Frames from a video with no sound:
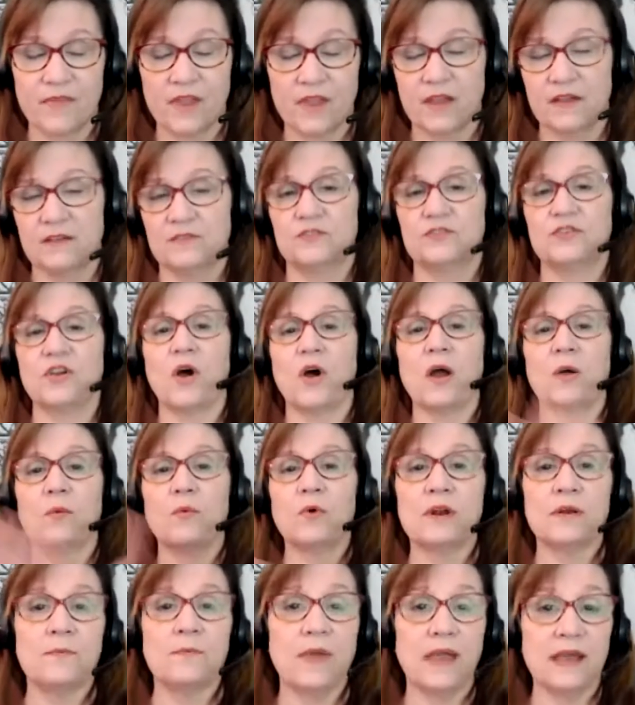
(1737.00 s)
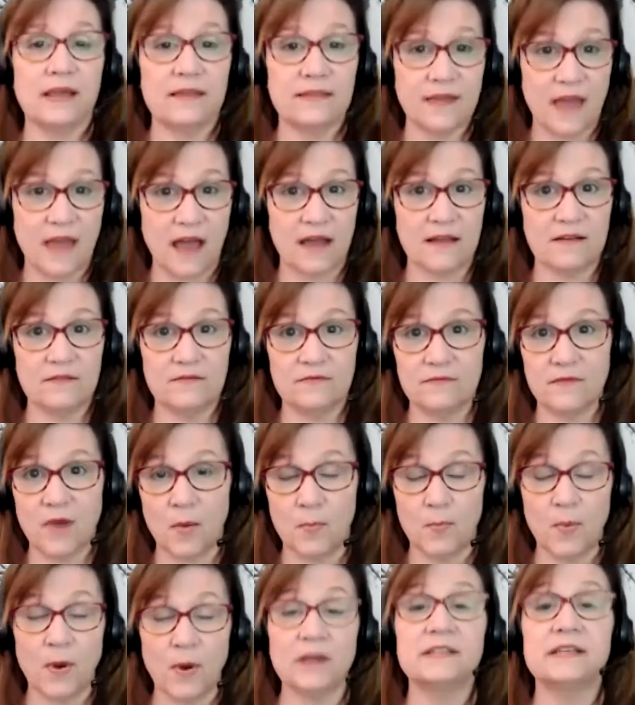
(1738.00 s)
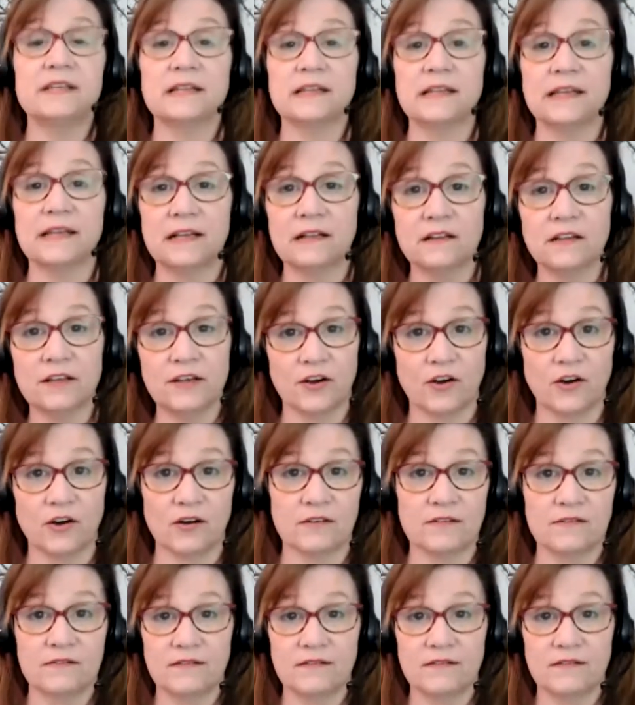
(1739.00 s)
So I want to make that abundantly clear.